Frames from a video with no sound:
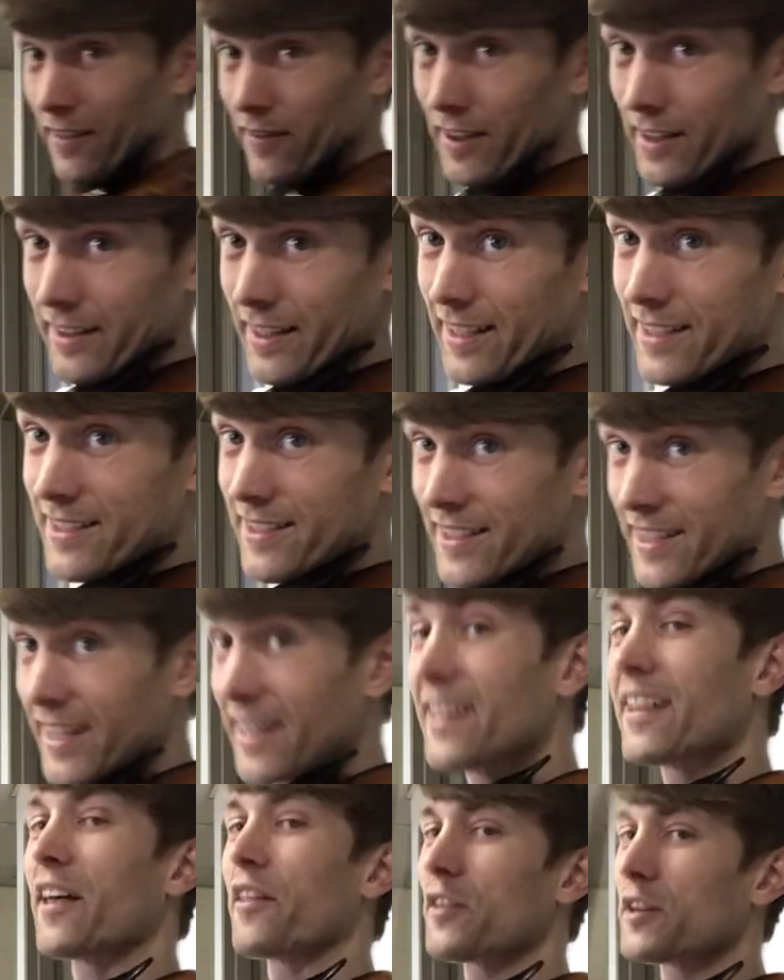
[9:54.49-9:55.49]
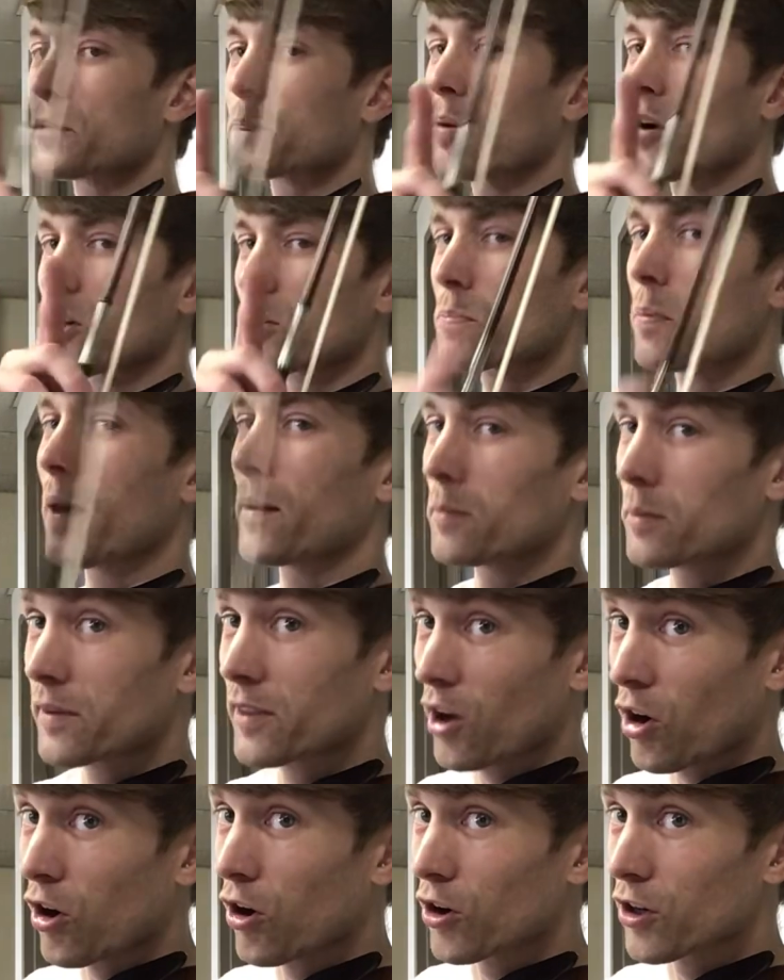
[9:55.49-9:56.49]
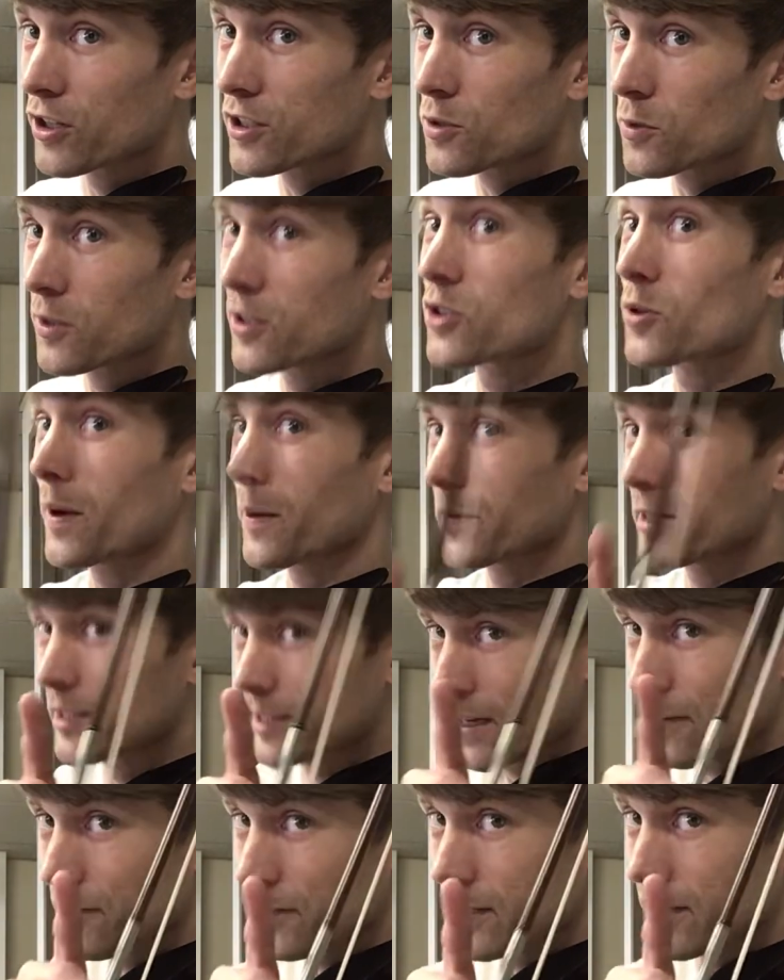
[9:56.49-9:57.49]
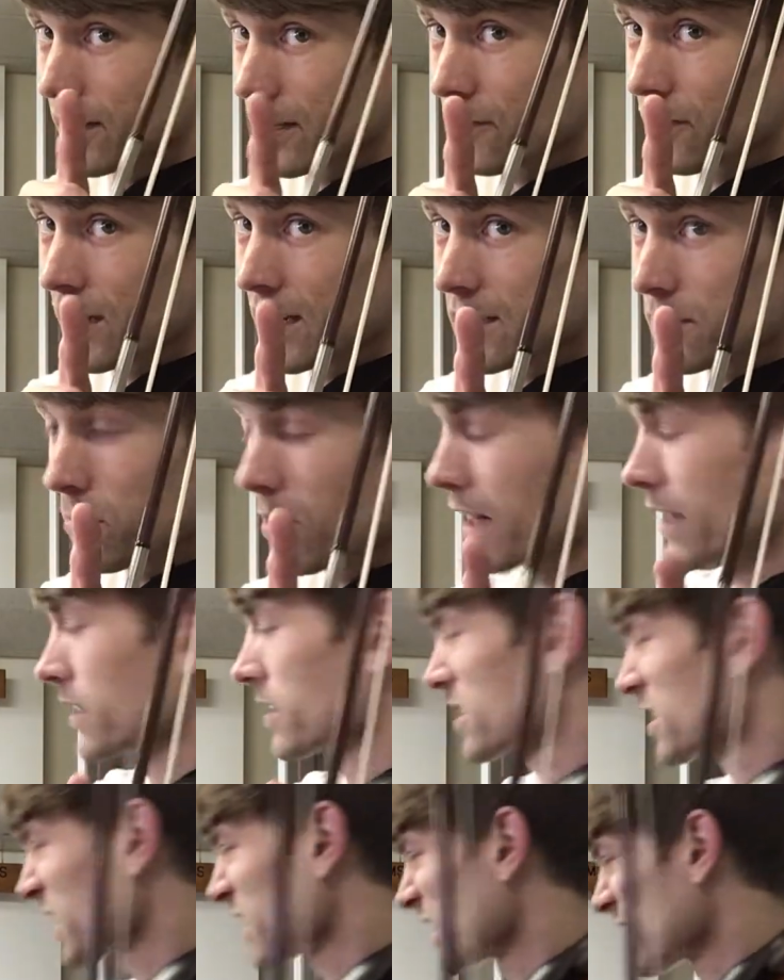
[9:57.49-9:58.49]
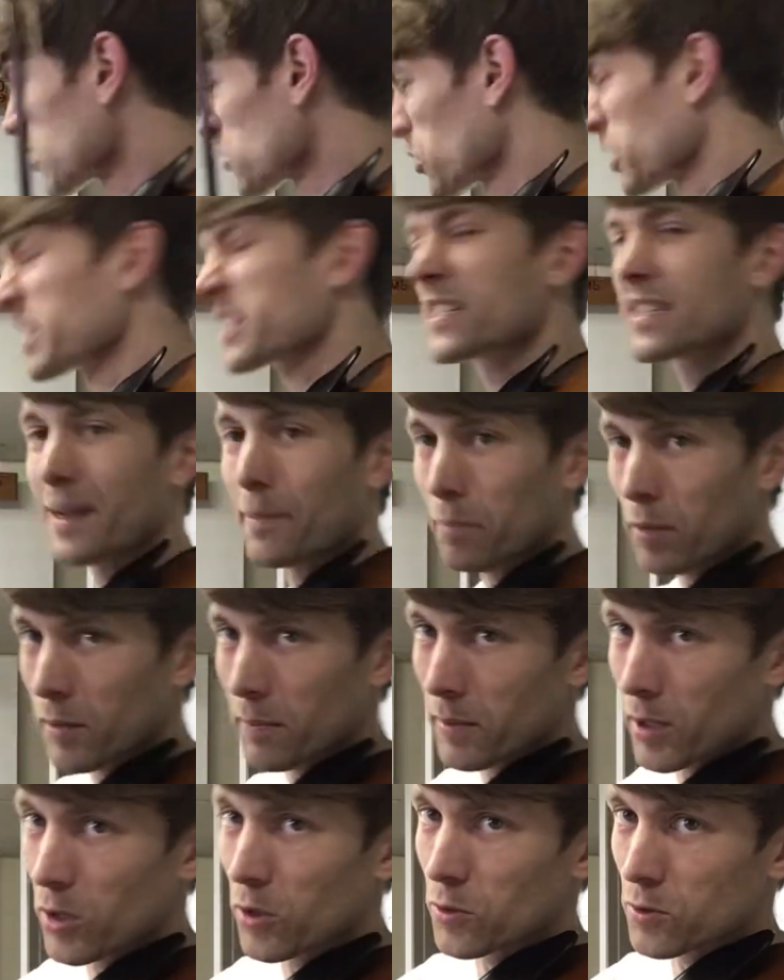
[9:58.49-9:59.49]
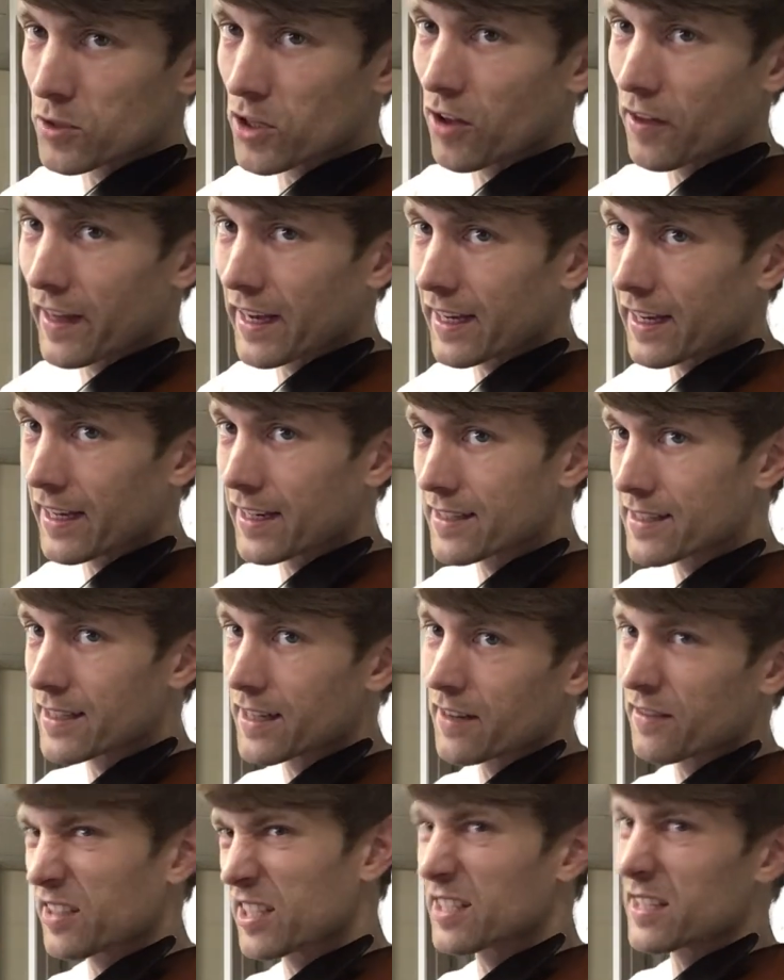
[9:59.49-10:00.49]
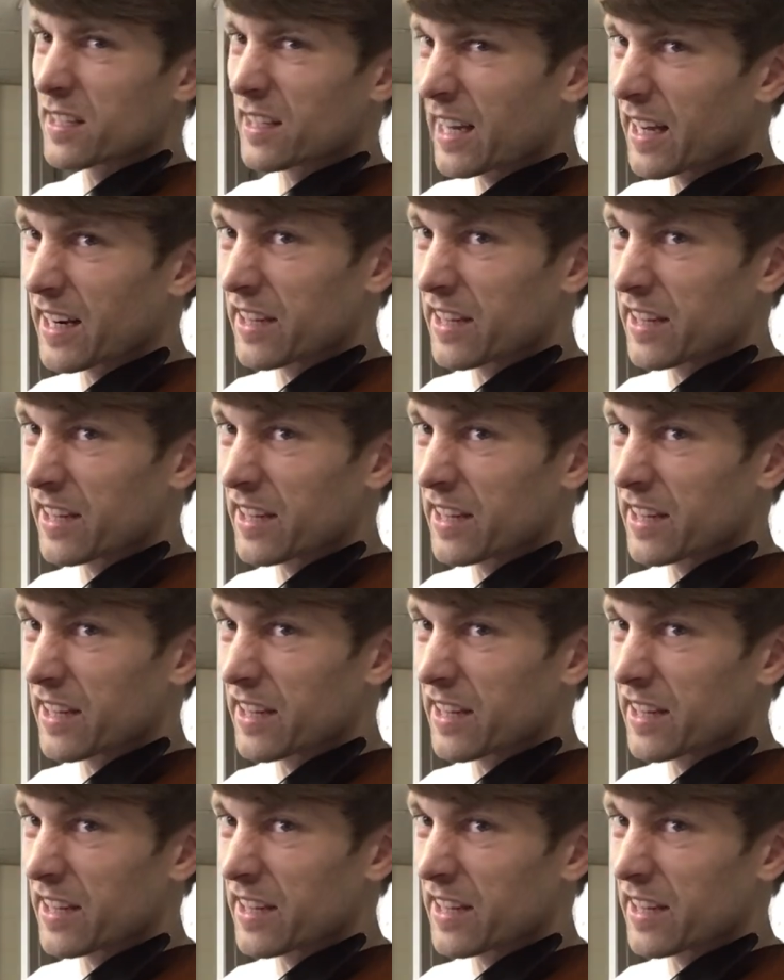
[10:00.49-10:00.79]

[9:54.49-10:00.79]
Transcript: And that's C. Now this part's probably the hardest one, so I would definitely advise practicing this one, separate bows, all that kind of stuff, because it kind